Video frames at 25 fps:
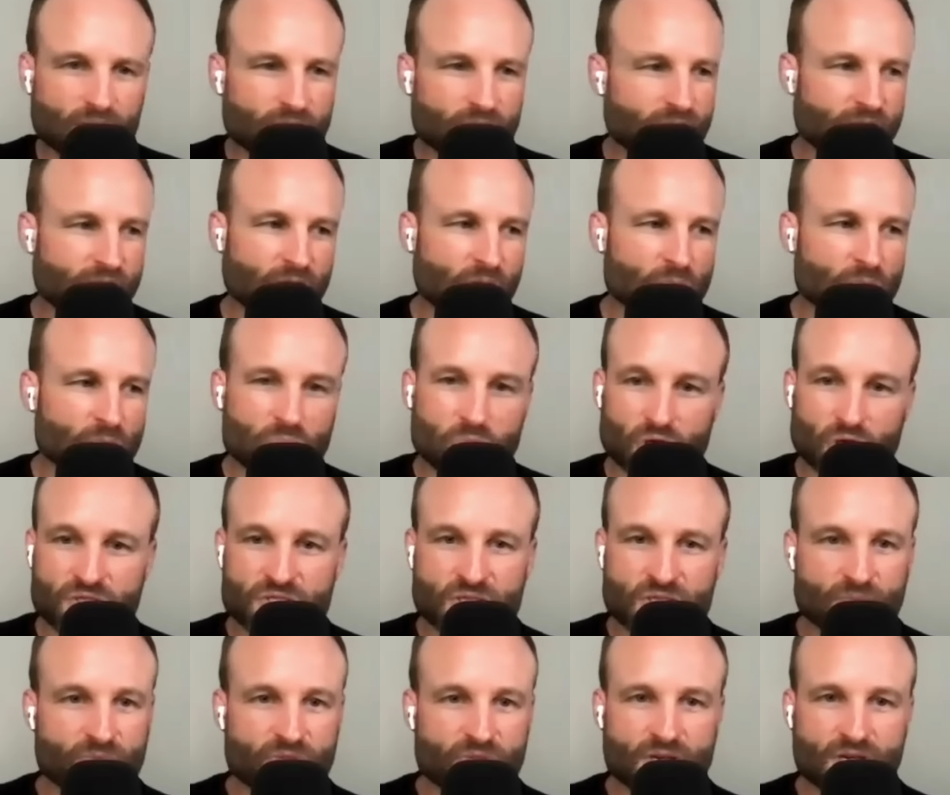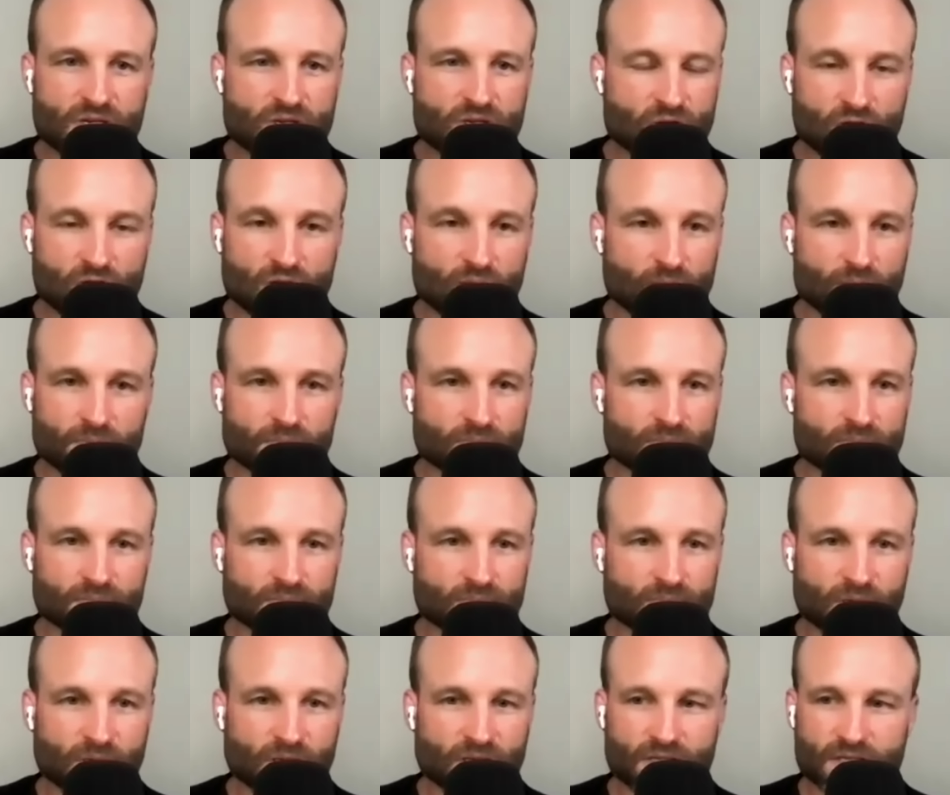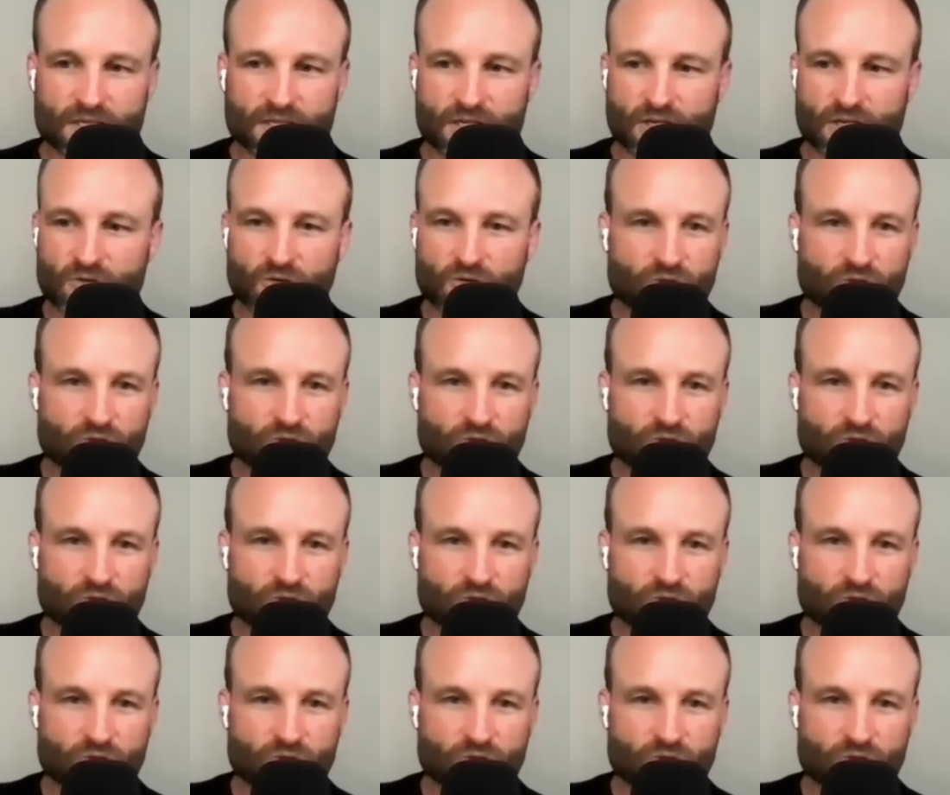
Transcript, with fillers: you know, book something in Europe. You know,